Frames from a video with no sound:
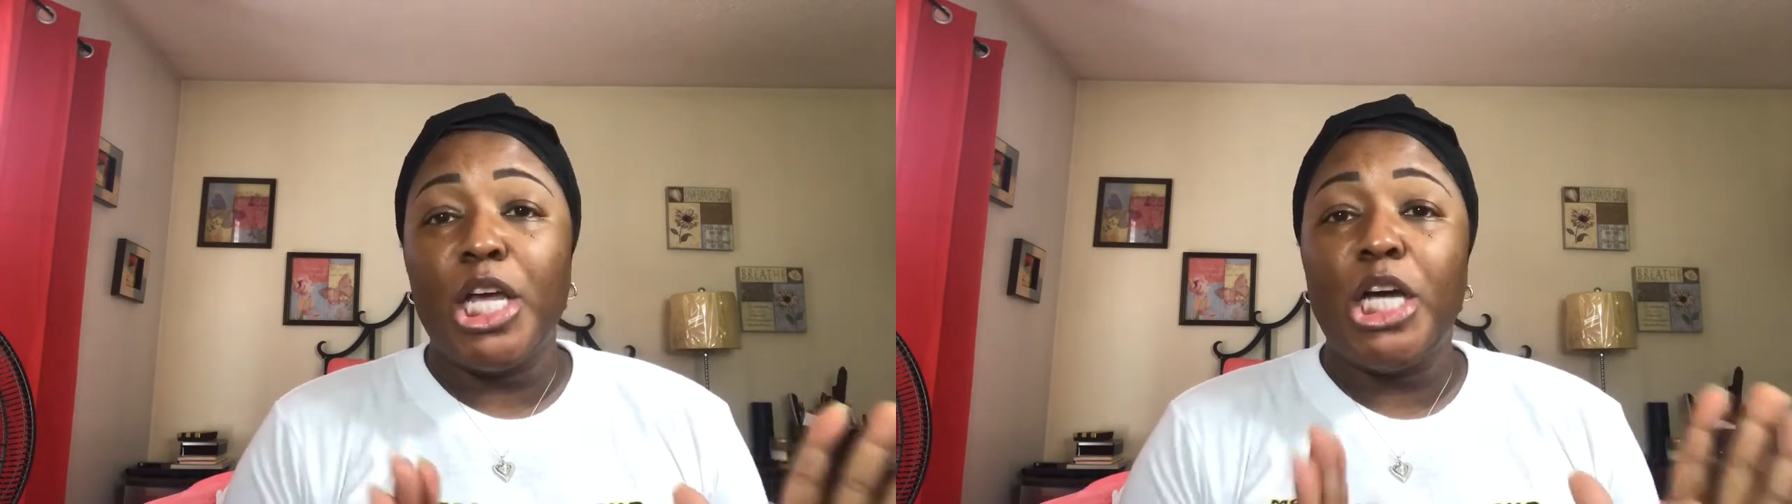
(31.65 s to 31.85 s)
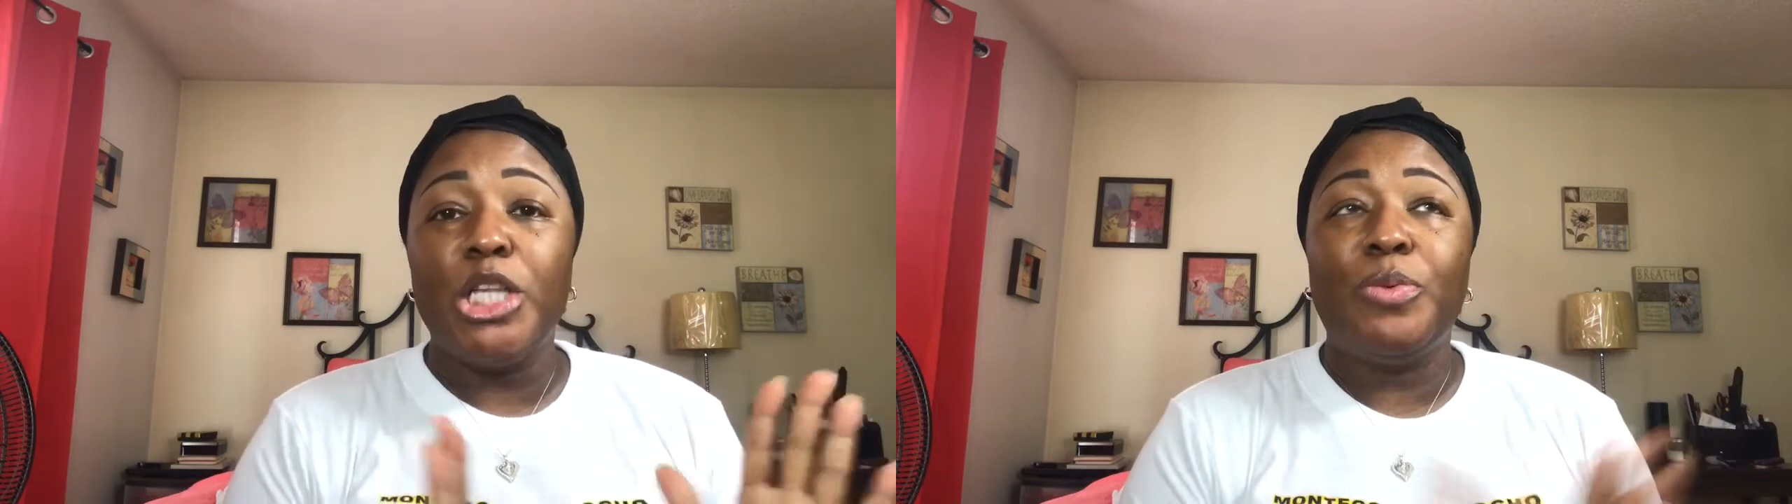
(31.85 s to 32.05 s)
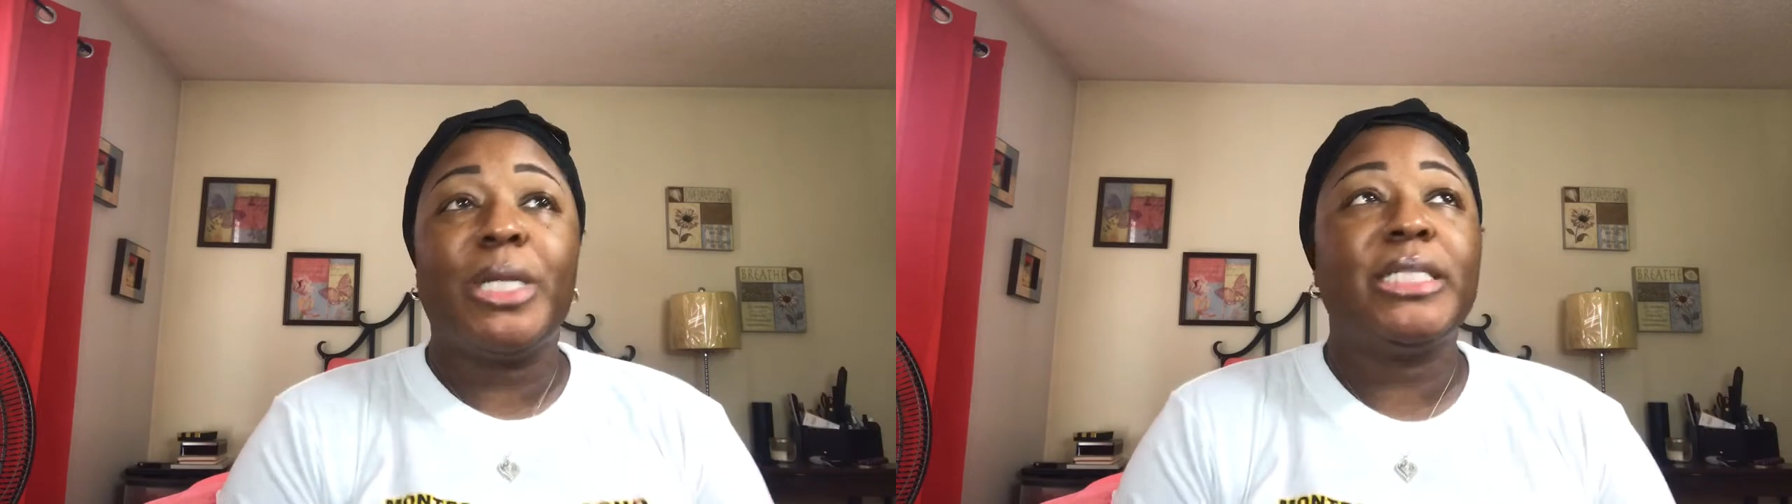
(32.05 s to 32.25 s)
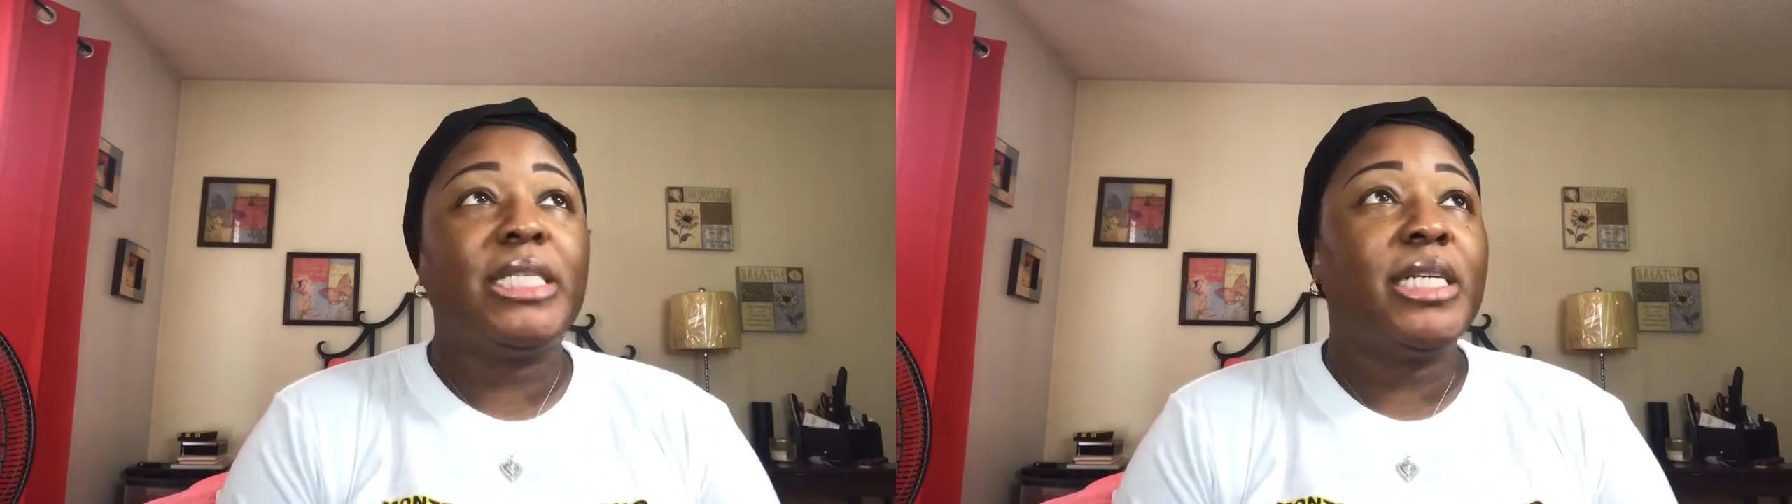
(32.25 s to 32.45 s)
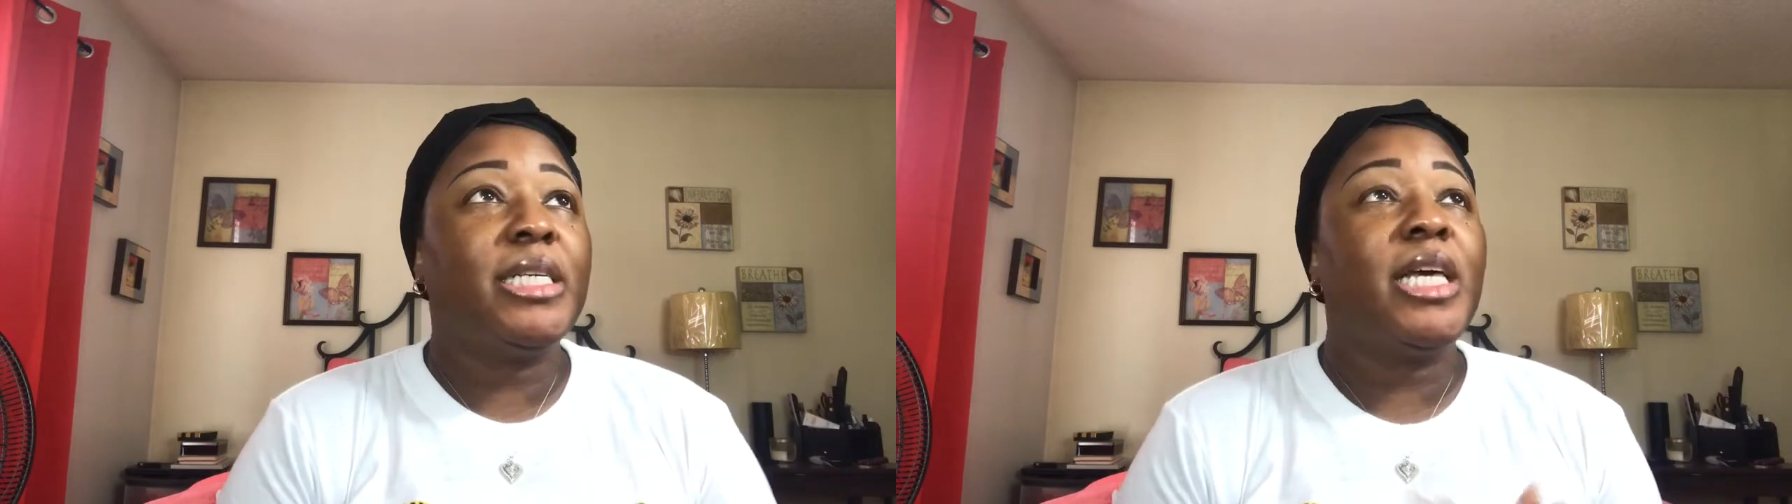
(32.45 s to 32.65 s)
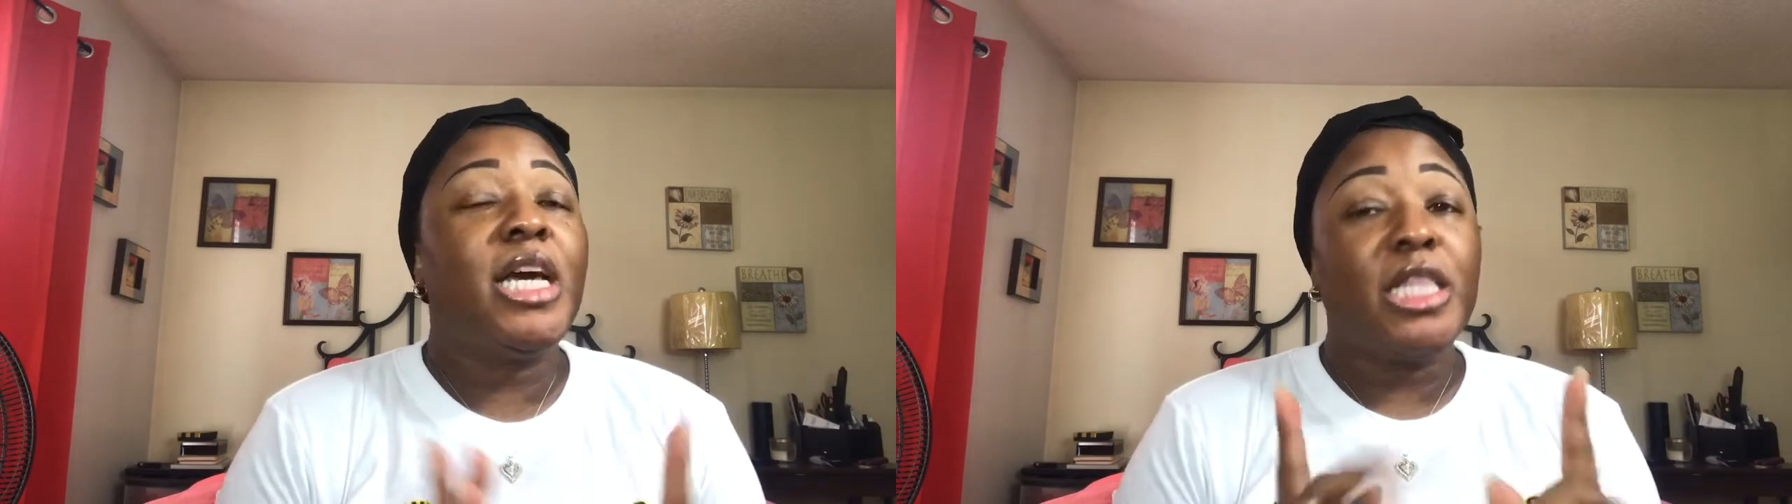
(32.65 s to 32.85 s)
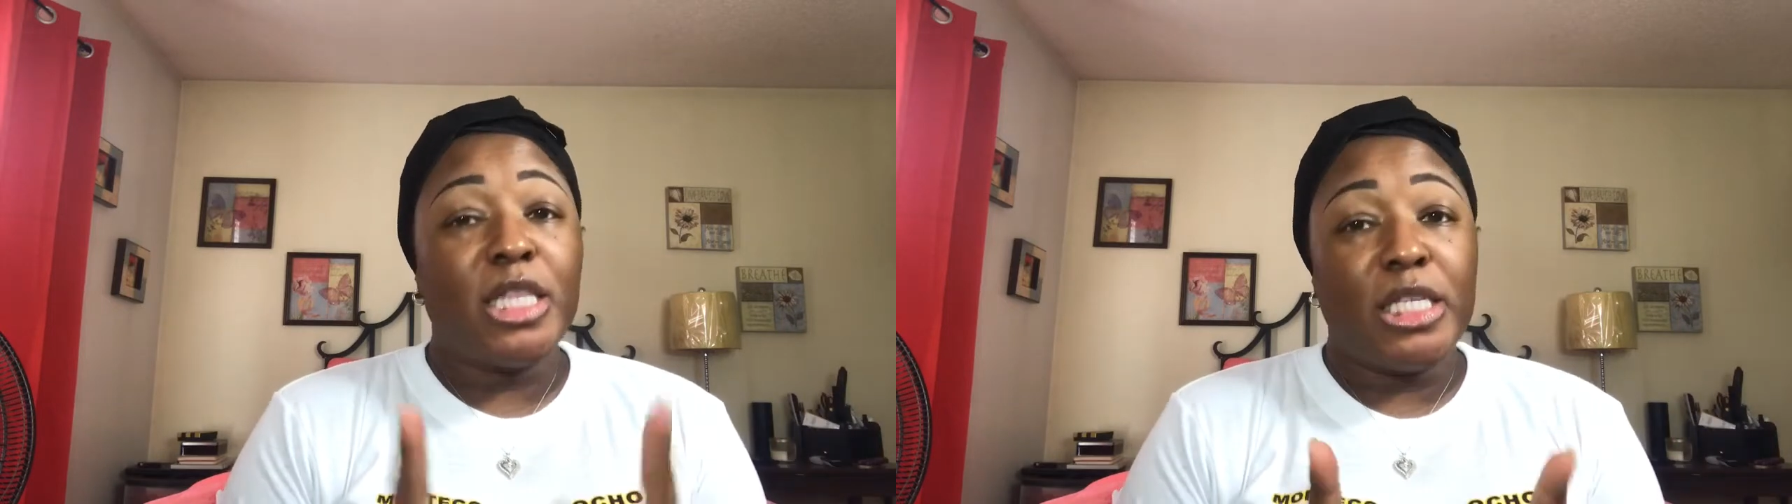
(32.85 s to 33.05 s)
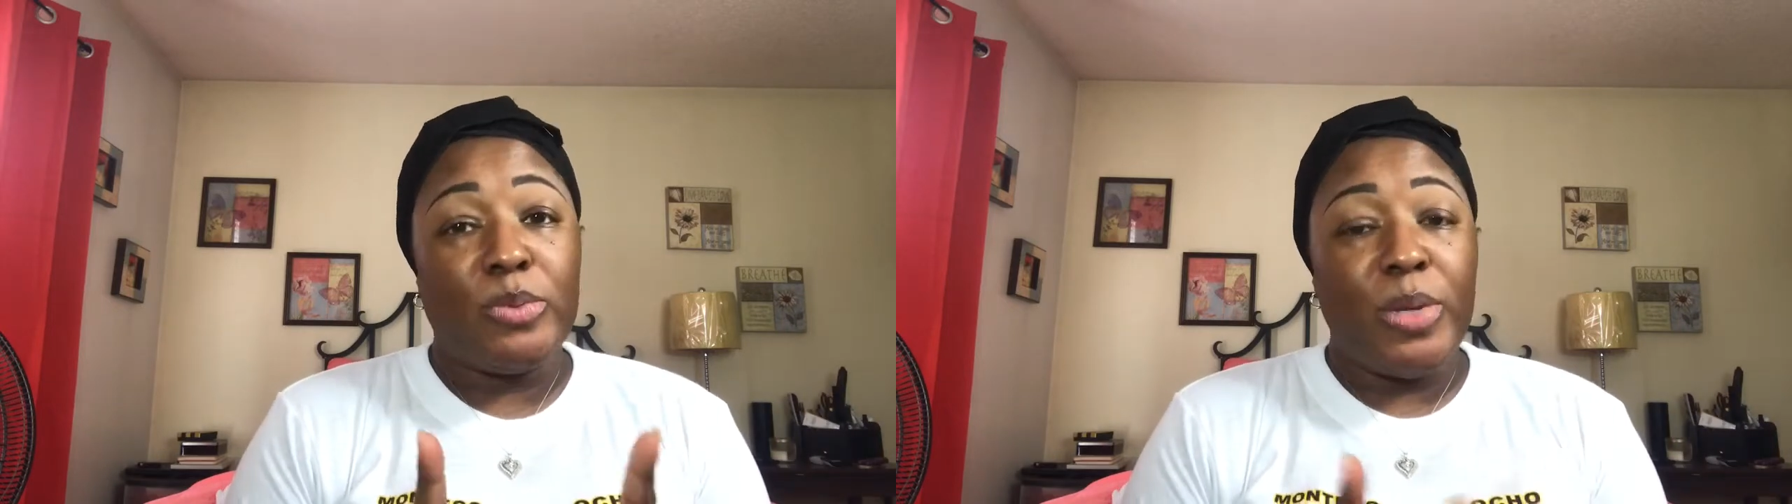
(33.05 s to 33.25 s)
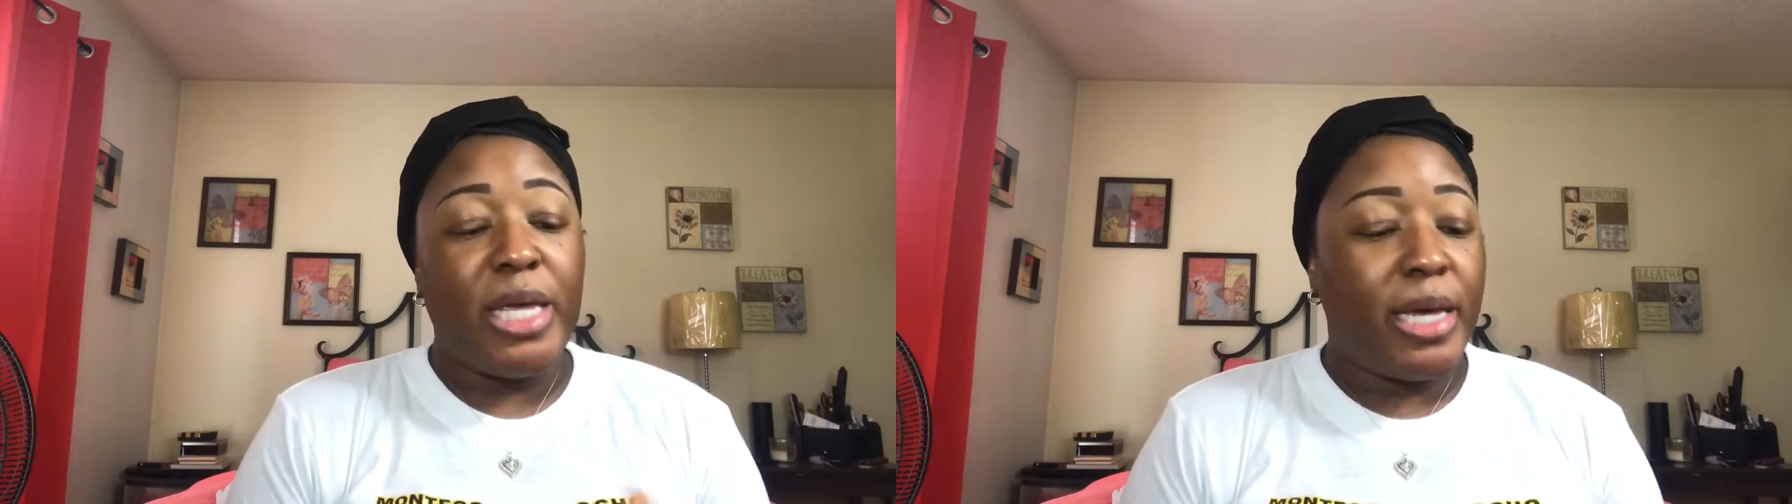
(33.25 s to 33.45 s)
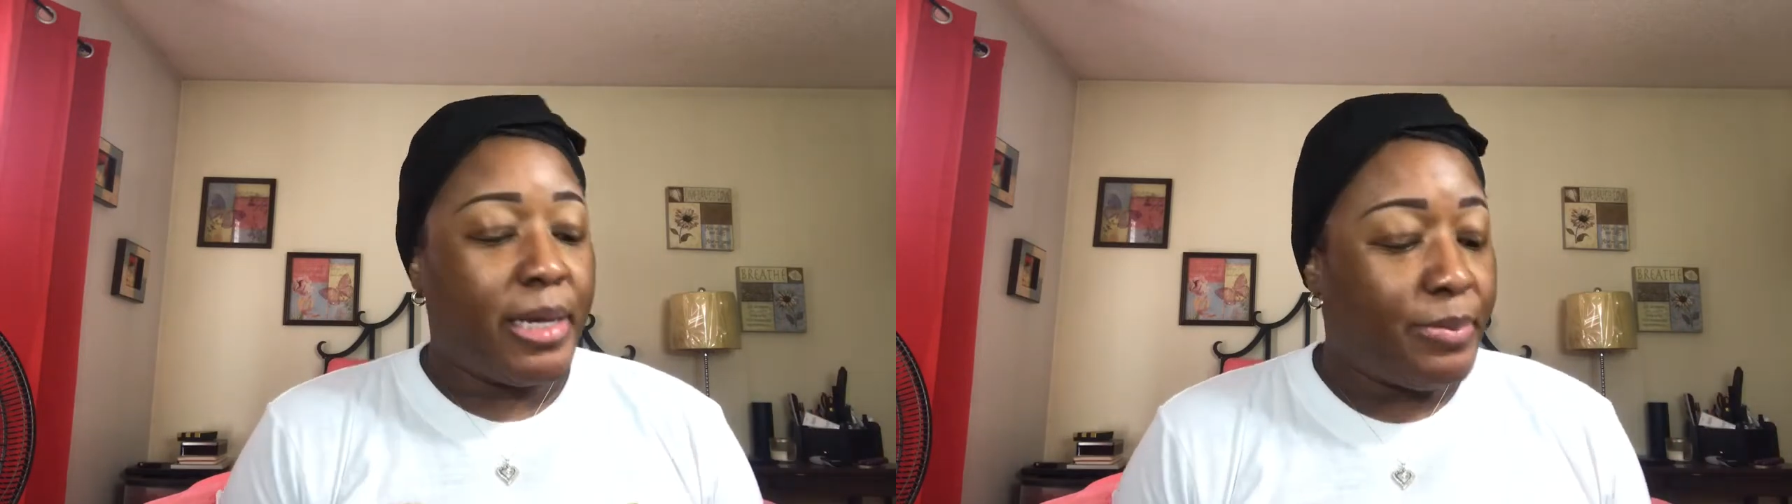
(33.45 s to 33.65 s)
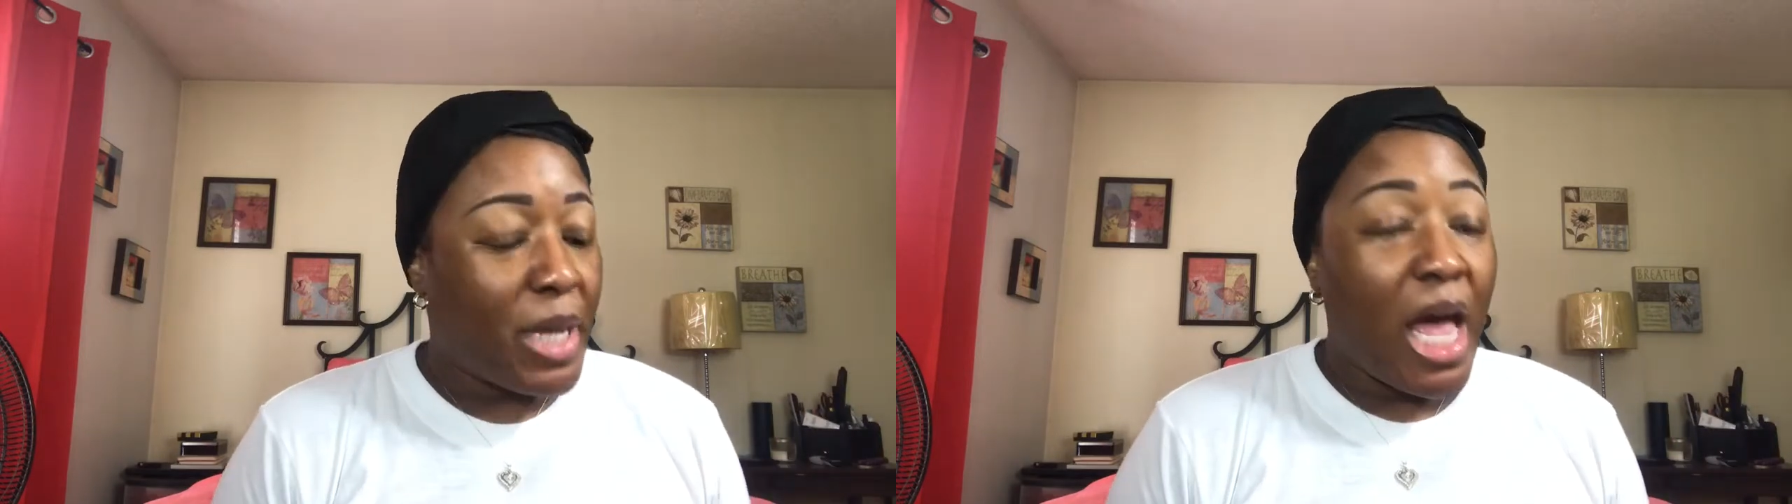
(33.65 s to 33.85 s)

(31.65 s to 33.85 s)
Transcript: Y'all know what I did this weekend?